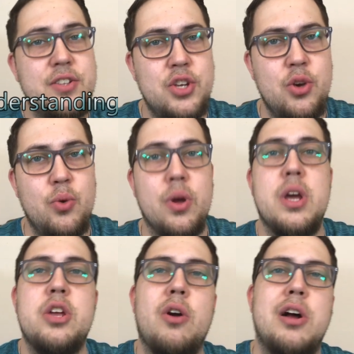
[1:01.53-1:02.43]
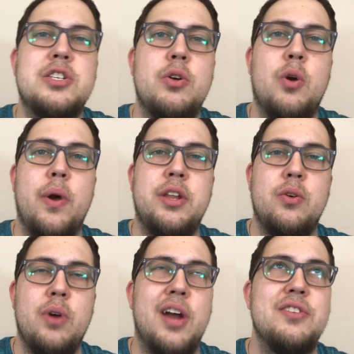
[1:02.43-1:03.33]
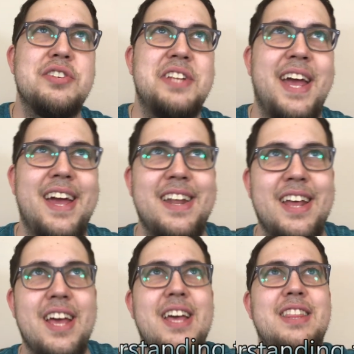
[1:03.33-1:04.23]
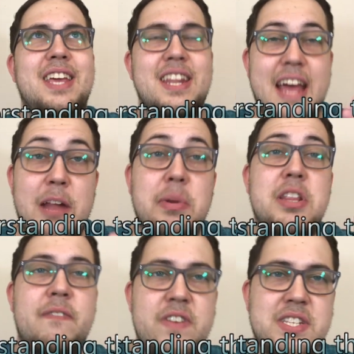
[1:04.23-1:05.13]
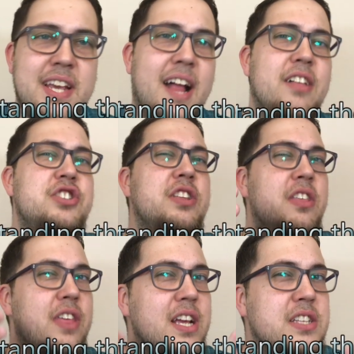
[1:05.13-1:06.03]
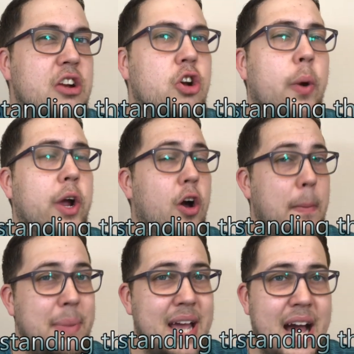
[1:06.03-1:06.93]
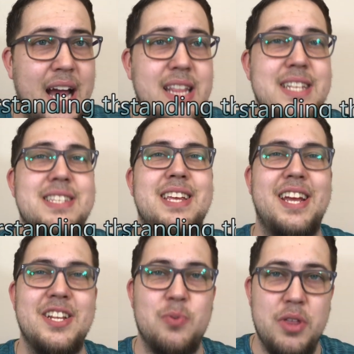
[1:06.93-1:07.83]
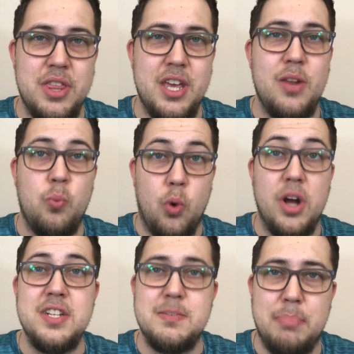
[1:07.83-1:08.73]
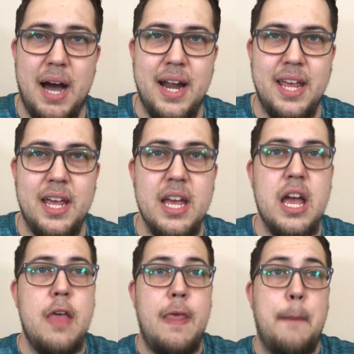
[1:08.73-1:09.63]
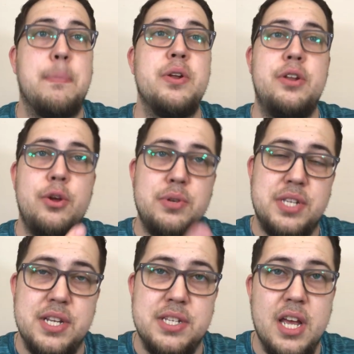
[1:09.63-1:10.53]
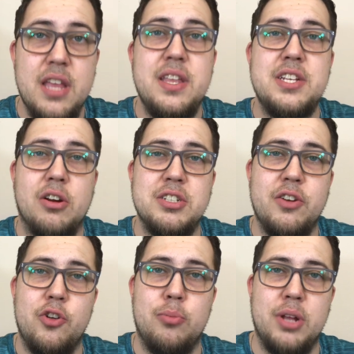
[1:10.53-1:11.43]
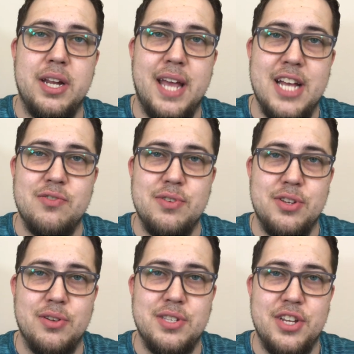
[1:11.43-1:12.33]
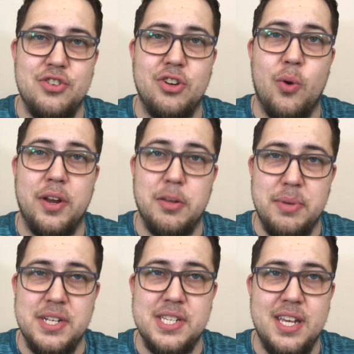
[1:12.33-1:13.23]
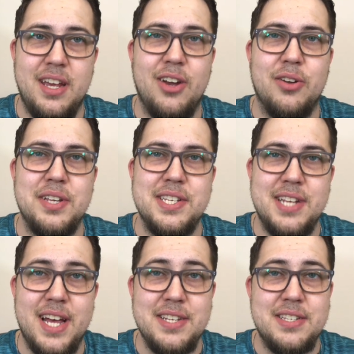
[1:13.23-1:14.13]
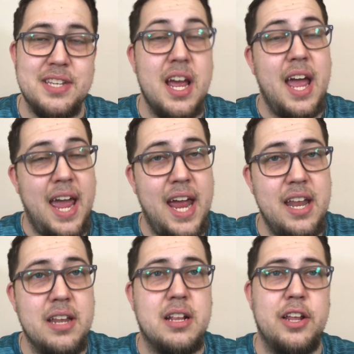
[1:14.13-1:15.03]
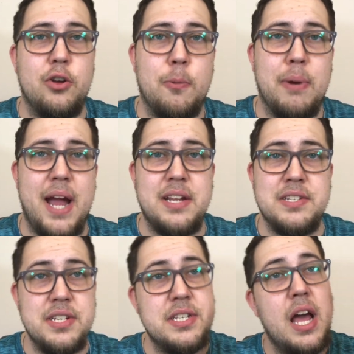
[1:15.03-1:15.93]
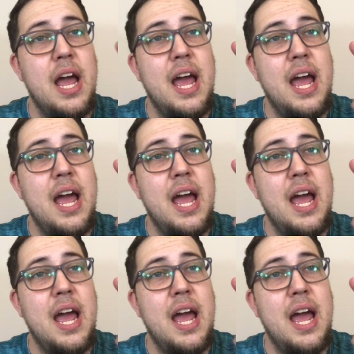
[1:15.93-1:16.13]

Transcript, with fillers: Two, you're also going to understand the anatomy and the physiology, the things that are going on behind the scenes within one's body that produces these arterial blood gas results that you're going to be seeing on these tests and in clinical practices.